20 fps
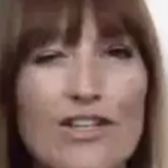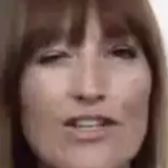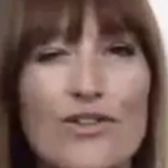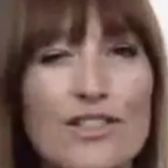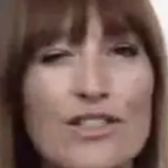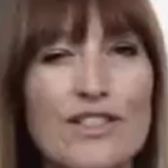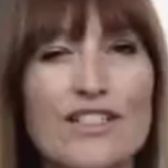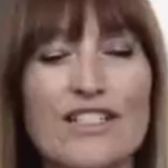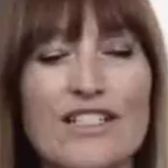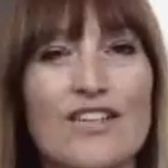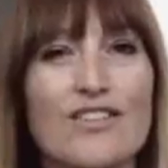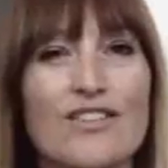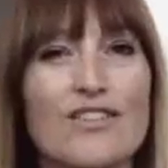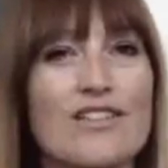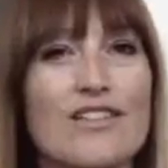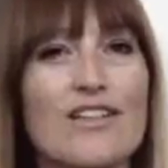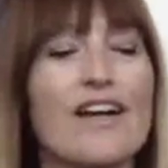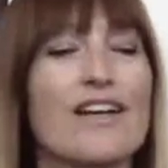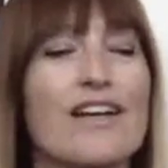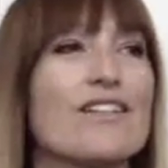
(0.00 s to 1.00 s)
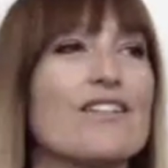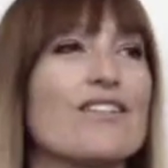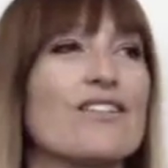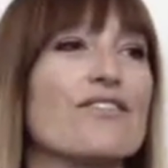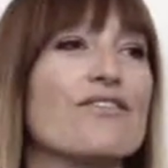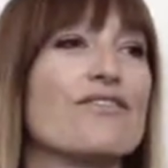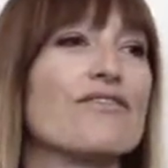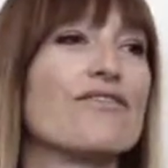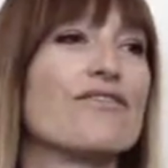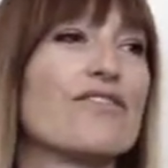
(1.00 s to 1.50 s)
And I know it sounds
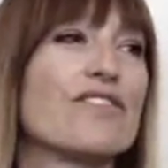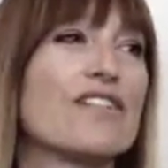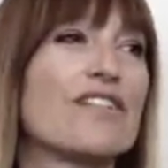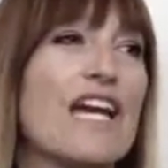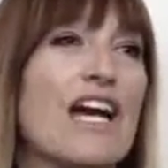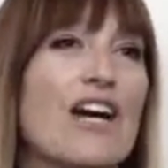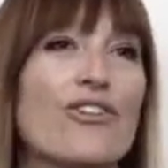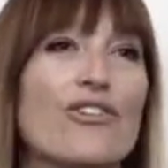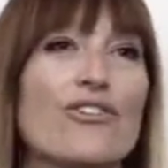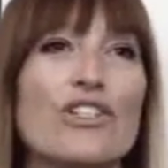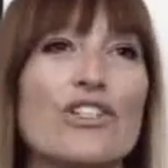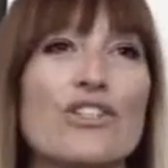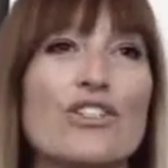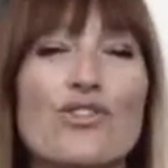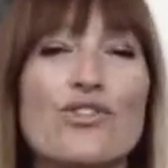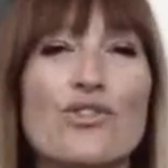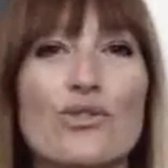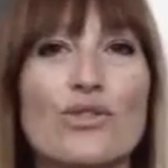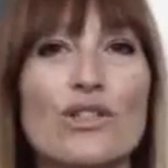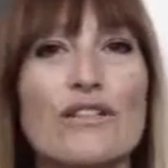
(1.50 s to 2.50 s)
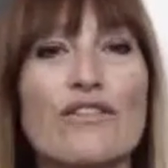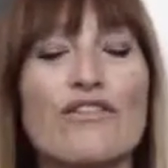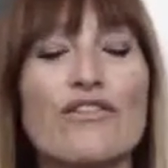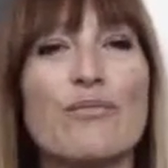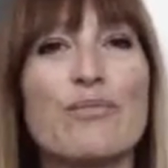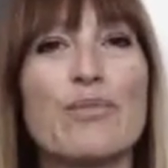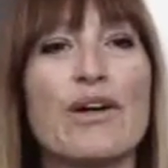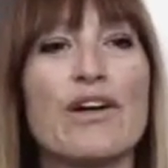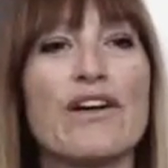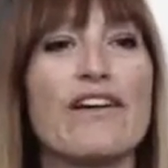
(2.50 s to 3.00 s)
kind of
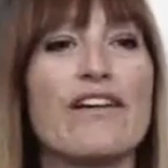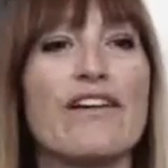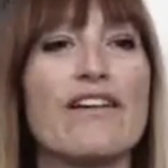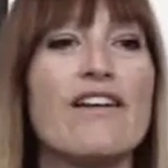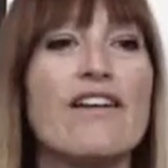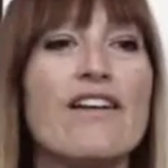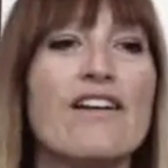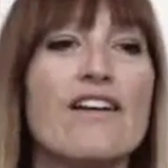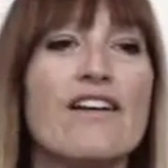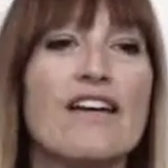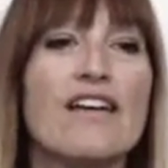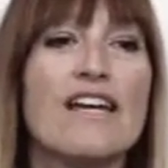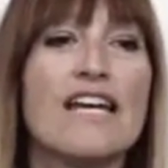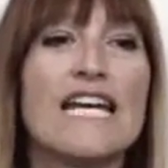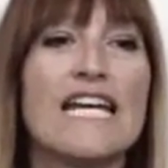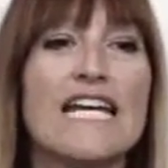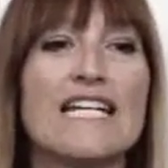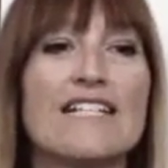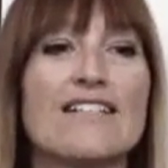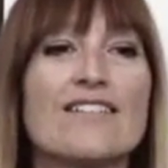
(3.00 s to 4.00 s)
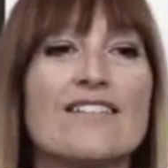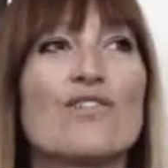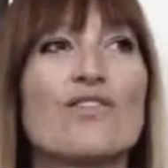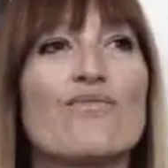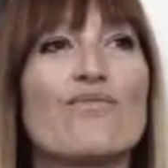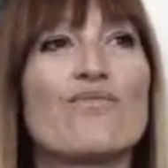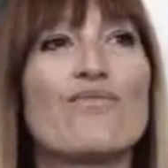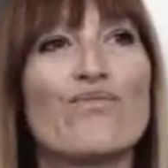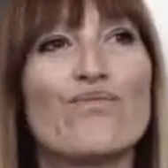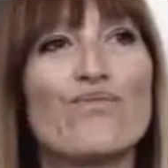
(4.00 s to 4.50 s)
counterintuitive, but it's
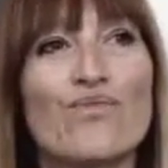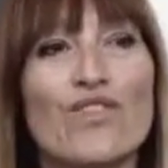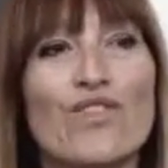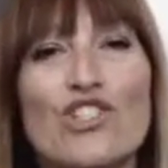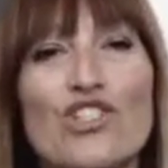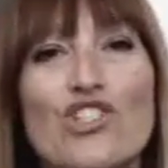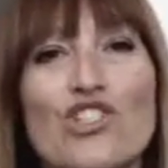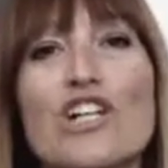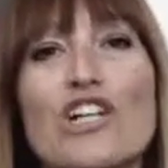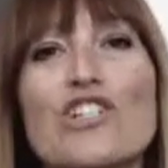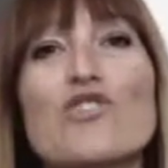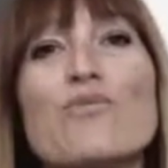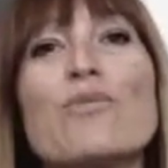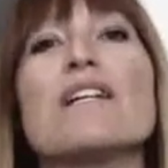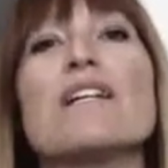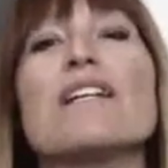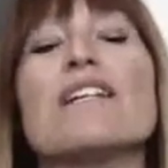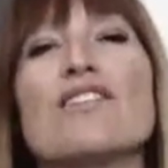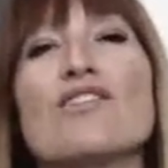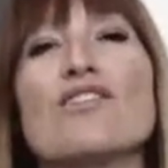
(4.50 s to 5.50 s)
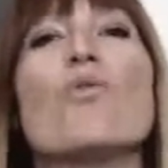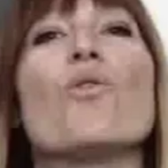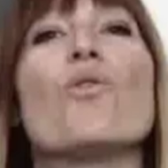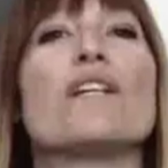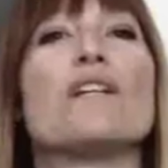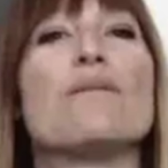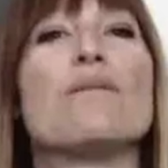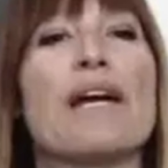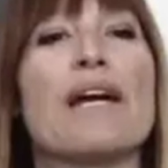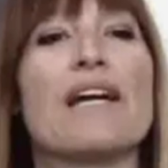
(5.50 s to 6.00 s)
the judgment is
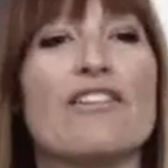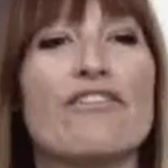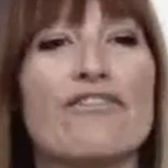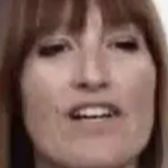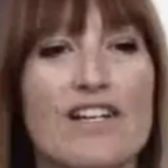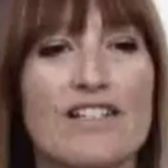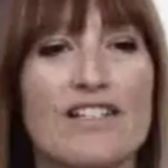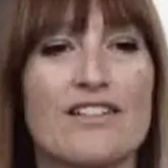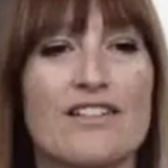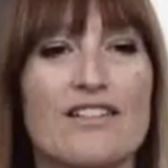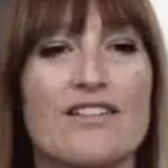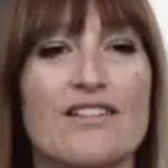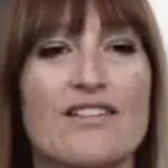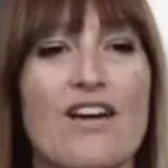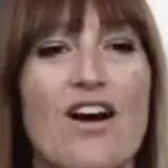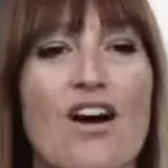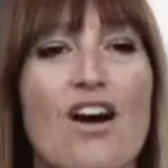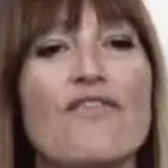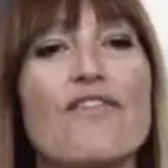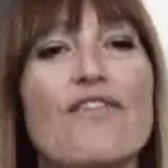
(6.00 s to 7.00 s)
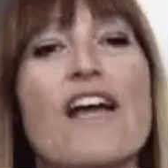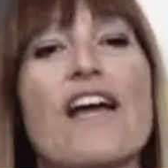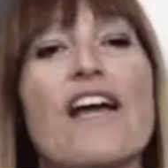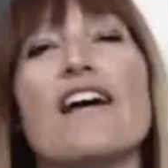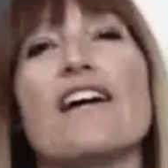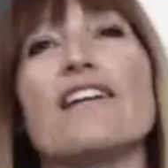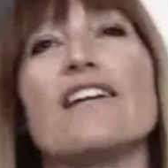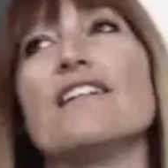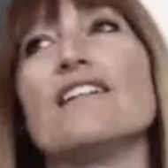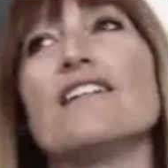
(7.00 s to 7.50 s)
going to manifest itself,
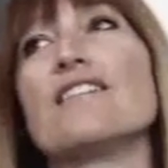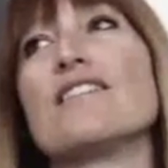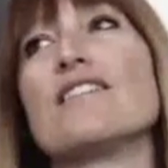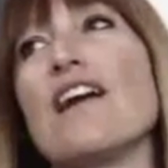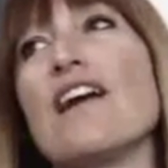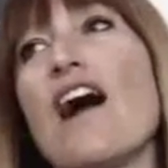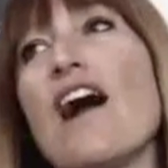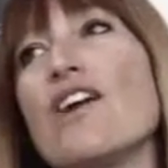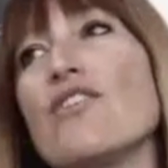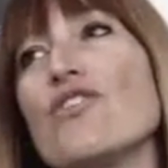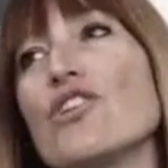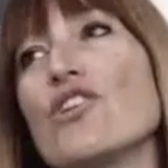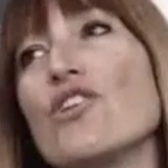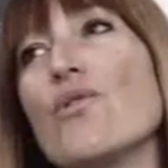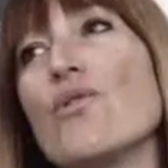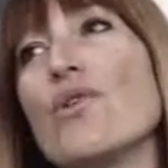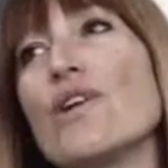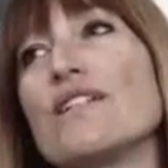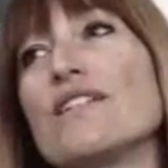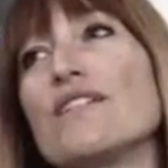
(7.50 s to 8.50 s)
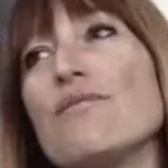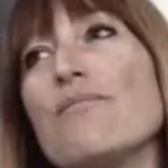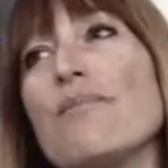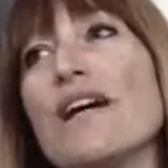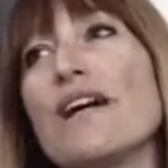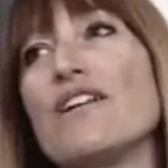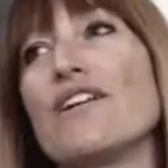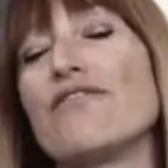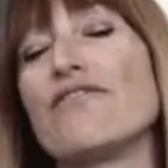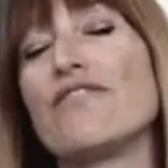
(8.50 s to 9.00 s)
and it's either going to
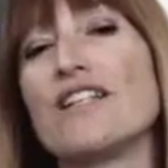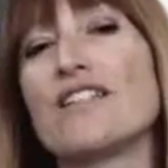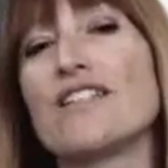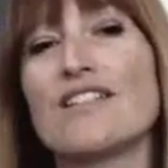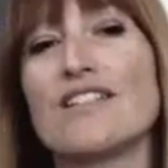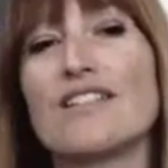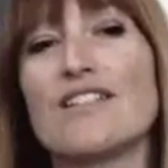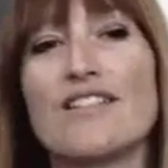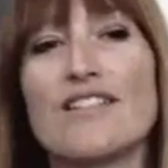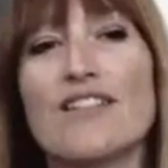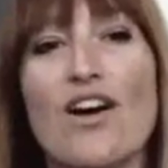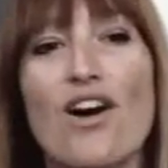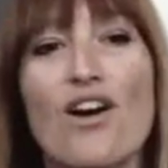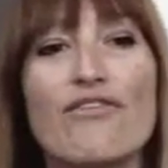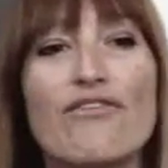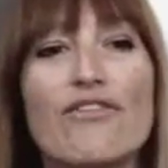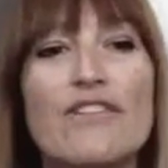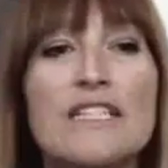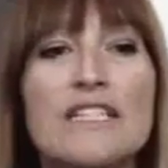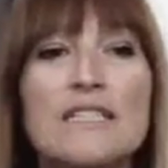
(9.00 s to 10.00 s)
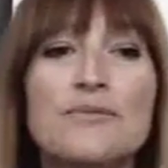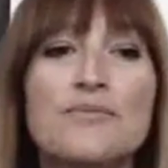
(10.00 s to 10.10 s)
manifest itself